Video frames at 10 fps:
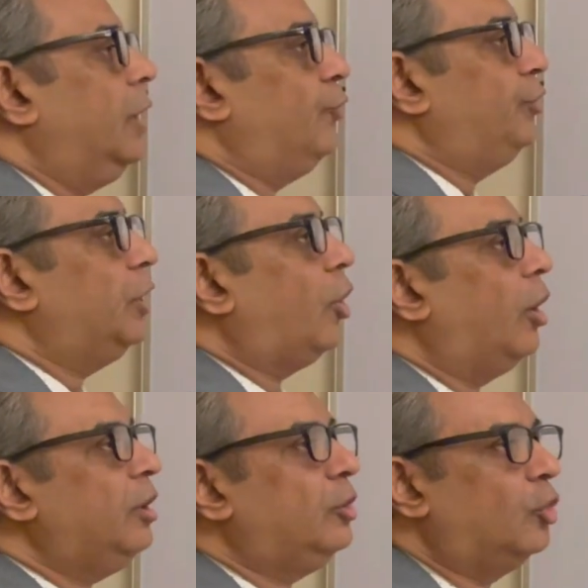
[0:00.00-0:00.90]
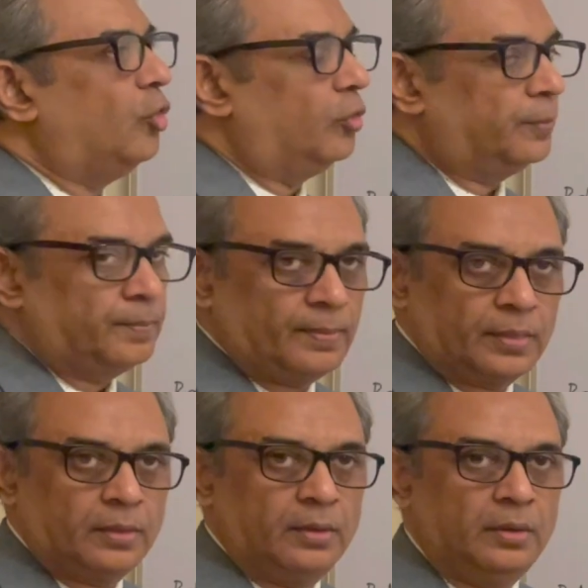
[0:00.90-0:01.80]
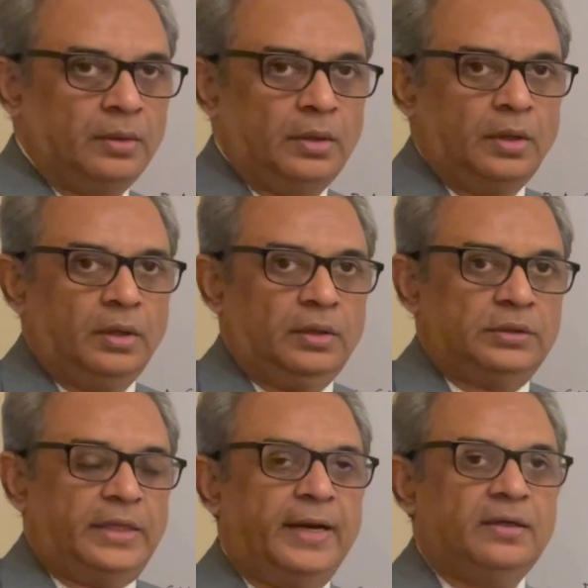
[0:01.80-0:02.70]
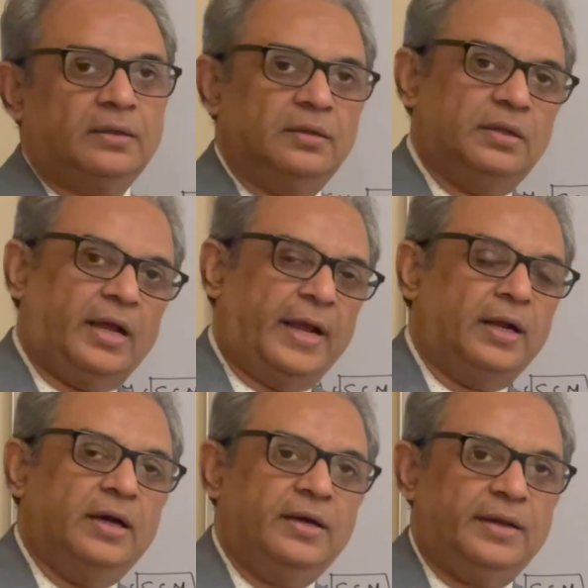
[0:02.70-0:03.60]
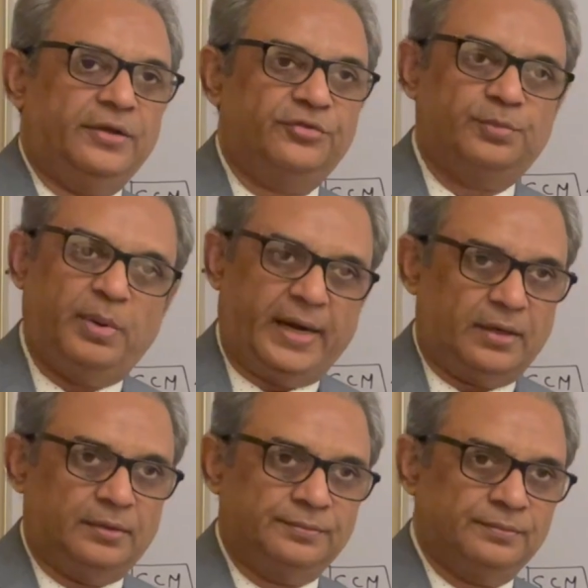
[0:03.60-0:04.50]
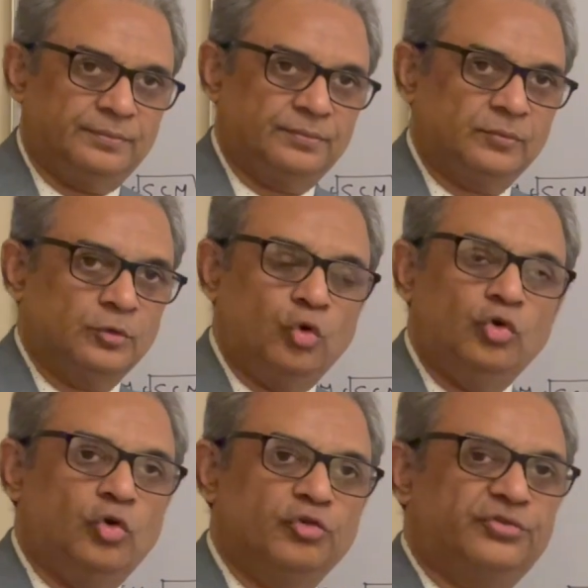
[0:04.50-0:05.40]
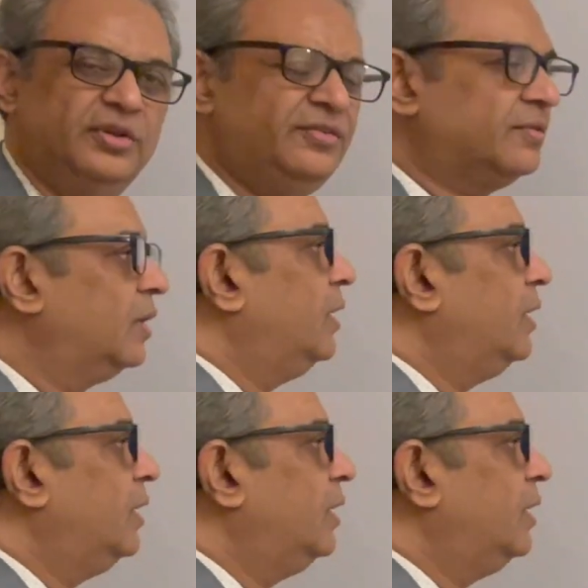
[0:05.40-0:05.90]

We all know that anger is bad. Who knows this?